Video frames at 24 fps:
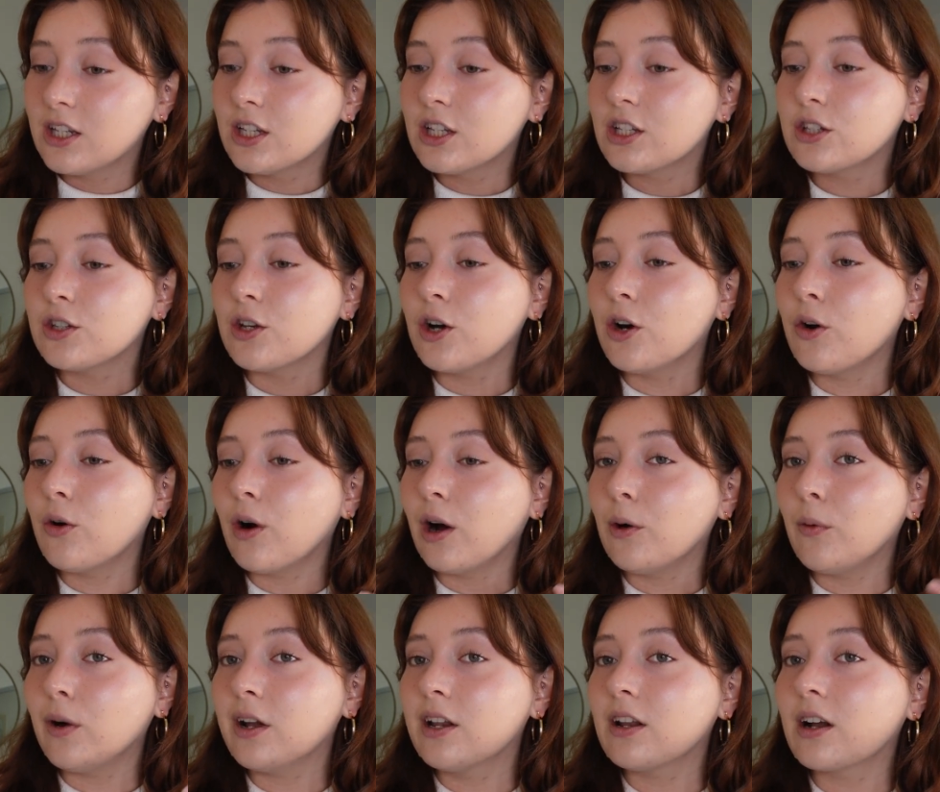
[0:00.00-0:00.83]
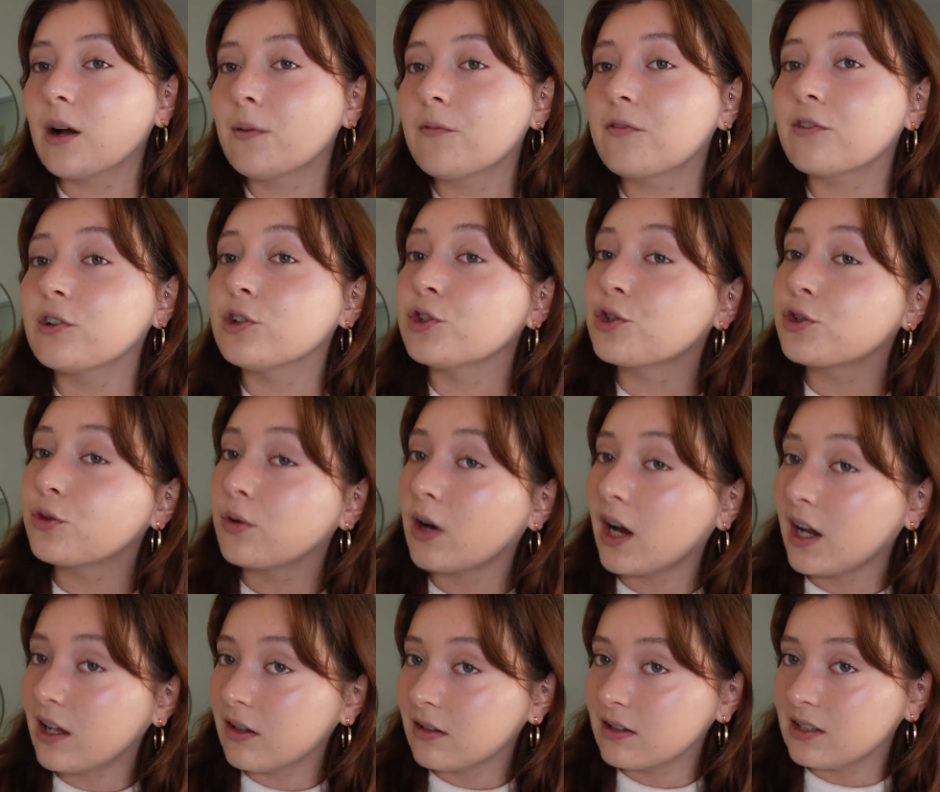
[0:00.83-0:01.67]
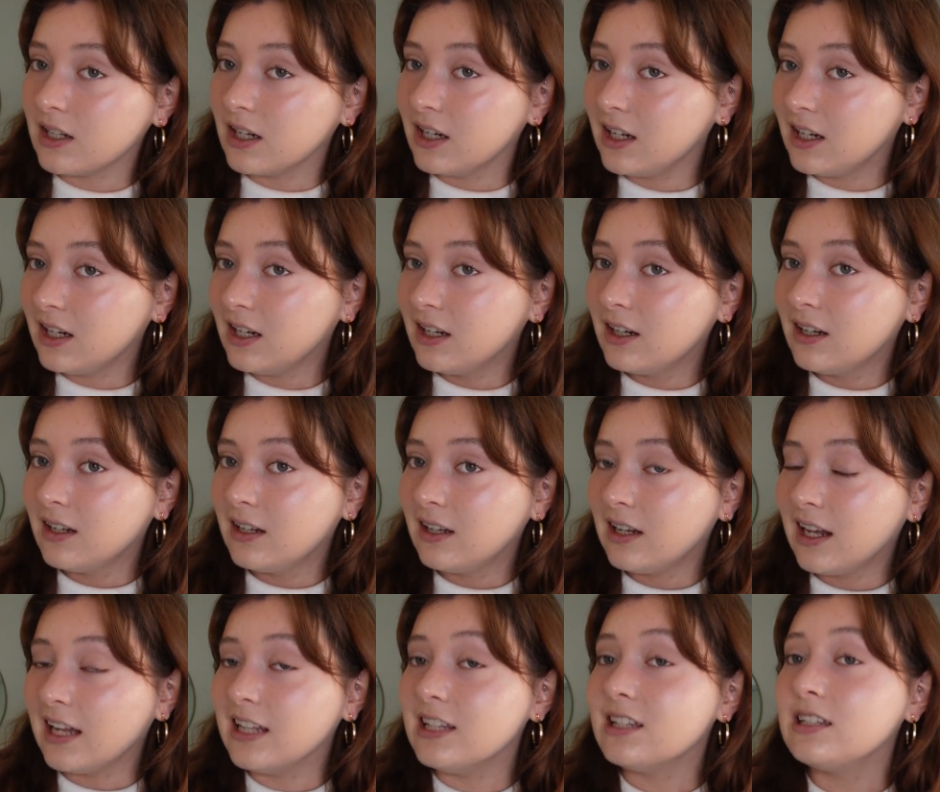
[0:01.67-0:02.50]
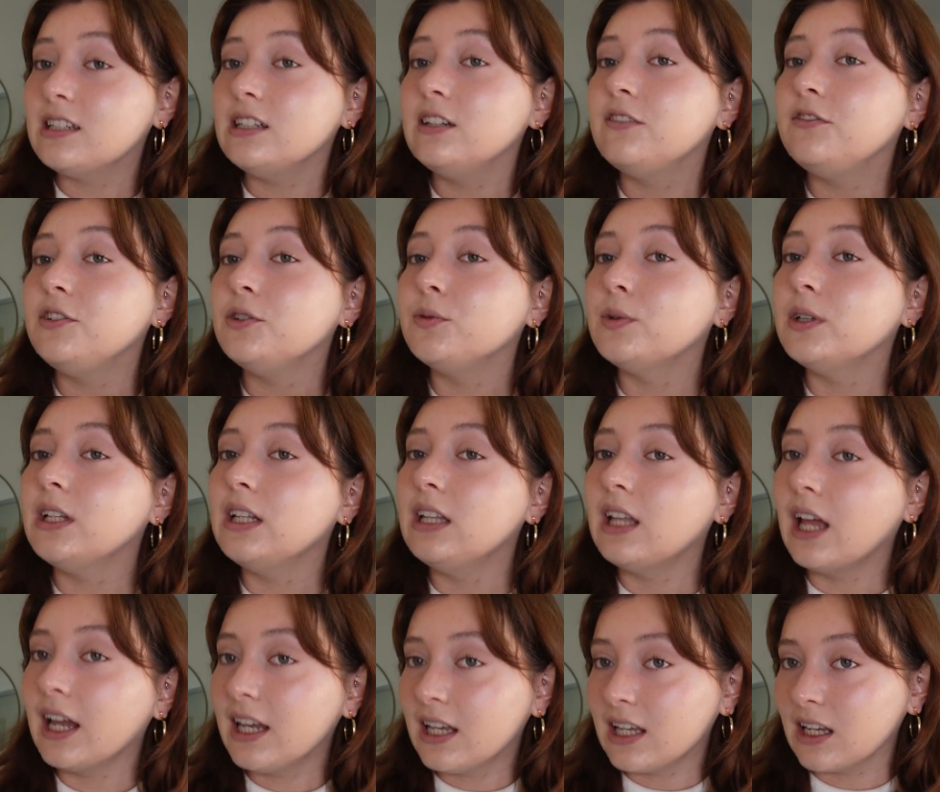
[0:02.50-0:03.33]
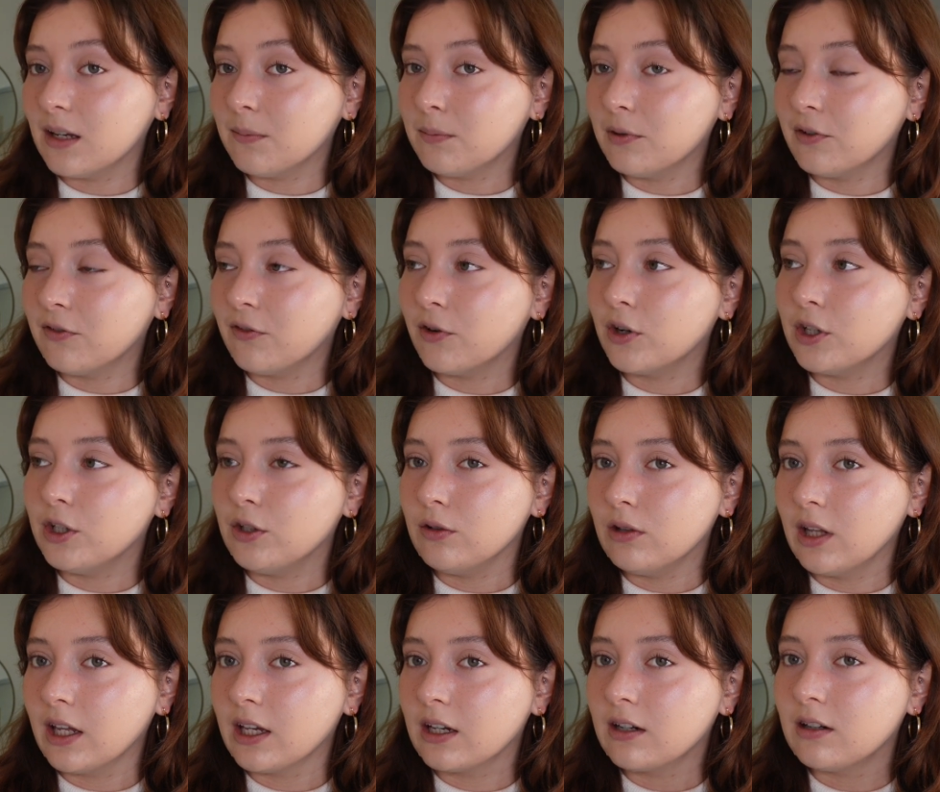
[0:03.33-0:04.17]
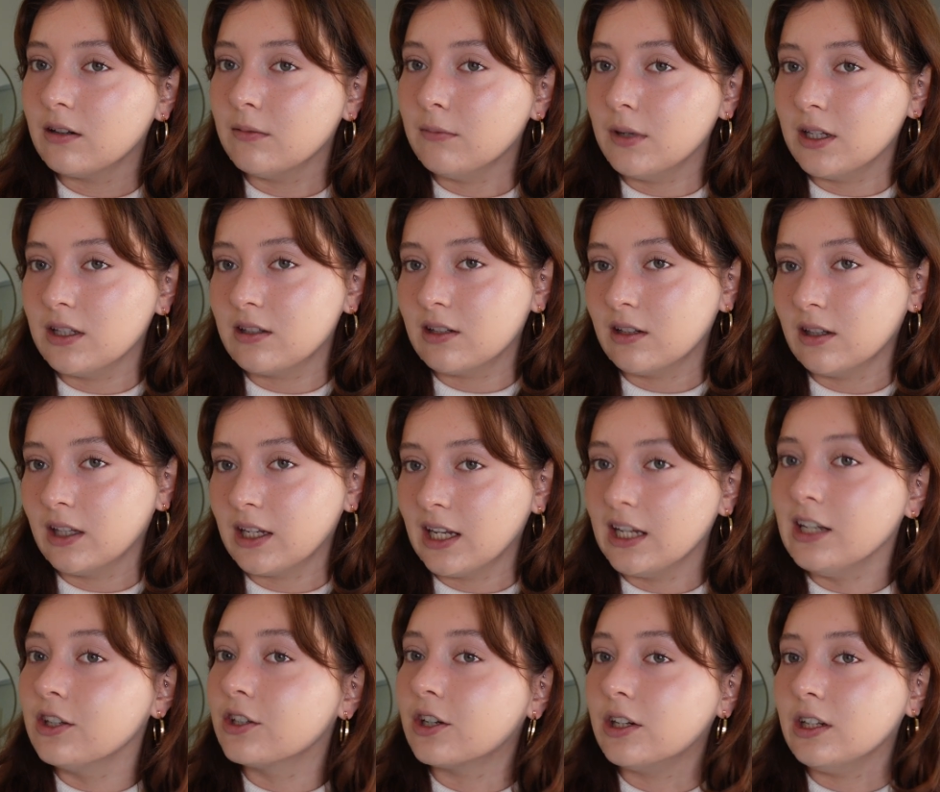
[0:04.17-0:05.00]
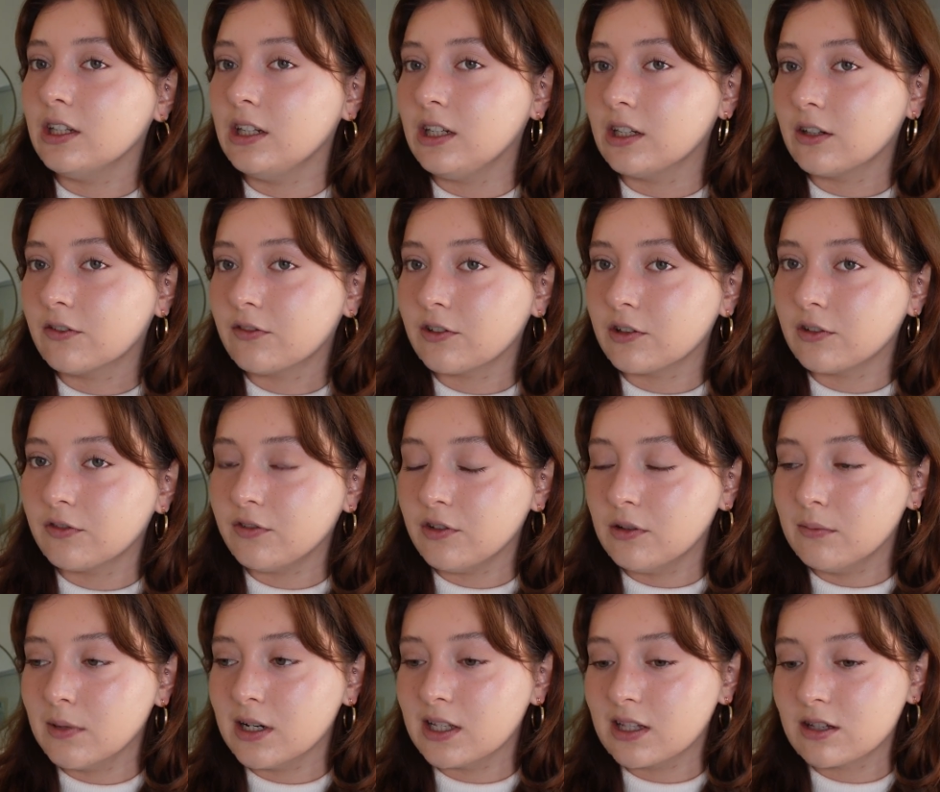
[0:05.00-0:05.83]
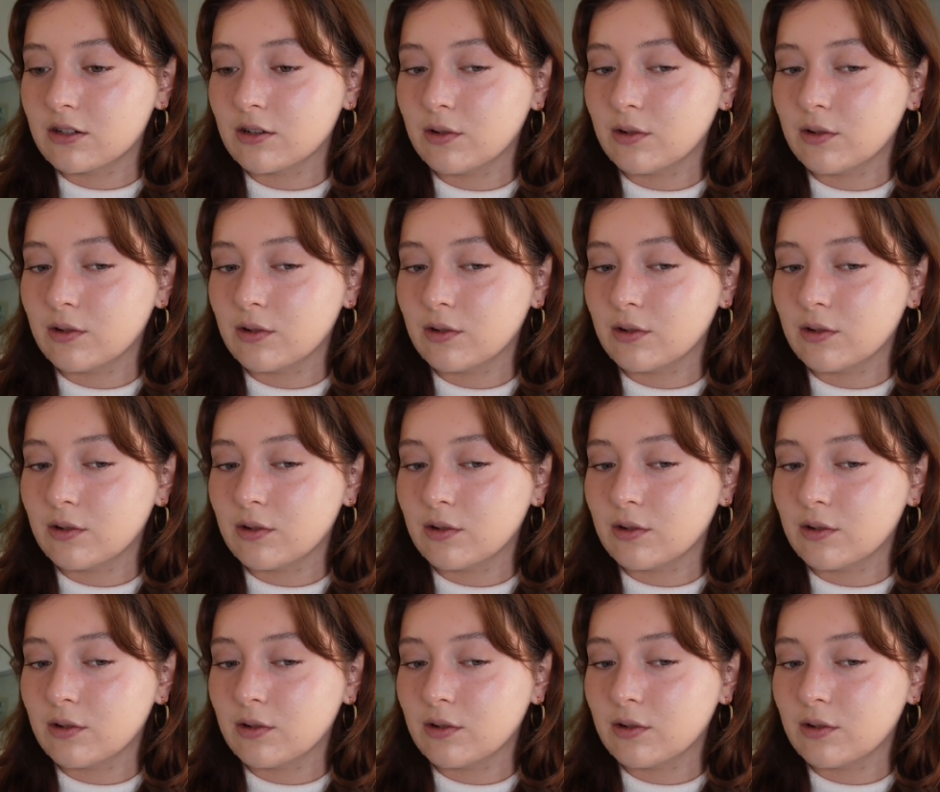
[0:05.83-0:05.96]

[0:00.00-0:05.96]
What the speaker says: So I want you to come for a trial day and see if you really like it before you like commit to like interning here for a few months.